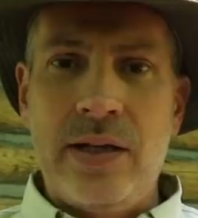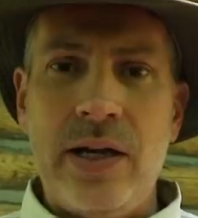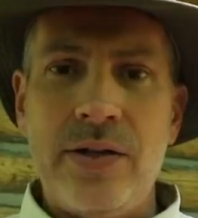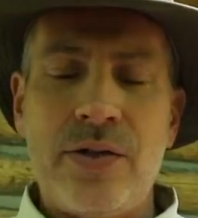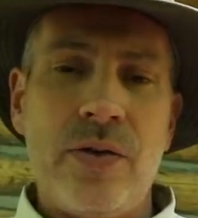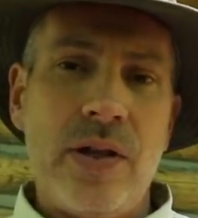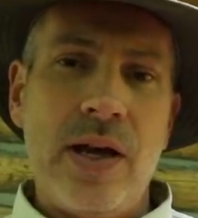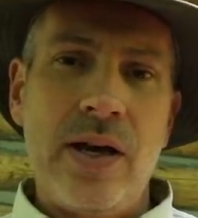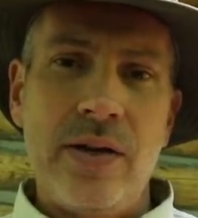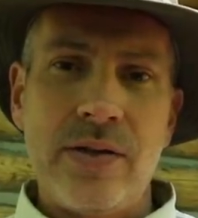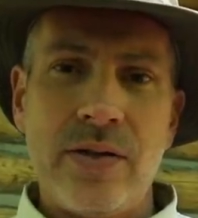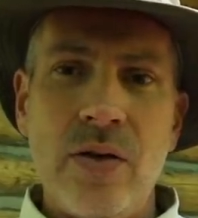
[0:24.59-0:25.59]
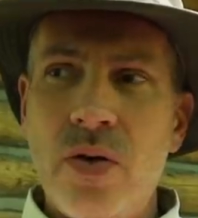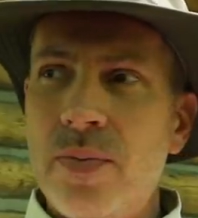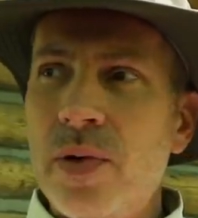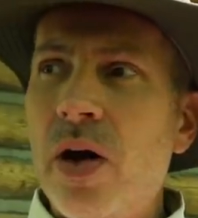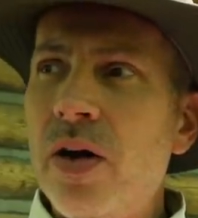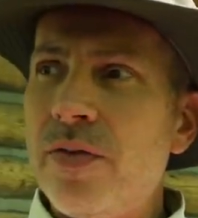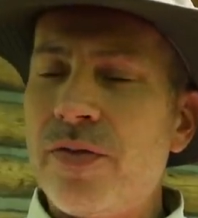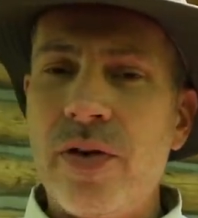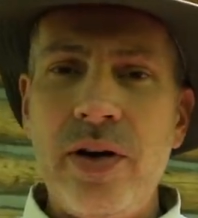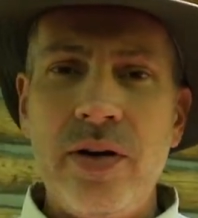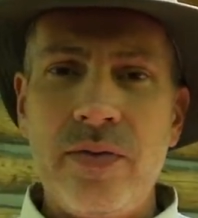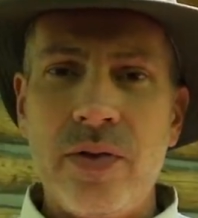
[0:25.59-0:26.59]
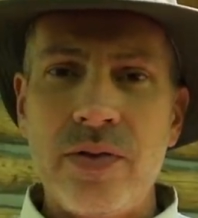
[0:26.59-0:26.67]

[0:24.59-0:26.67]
And the answer to that is no, I'm not afraid of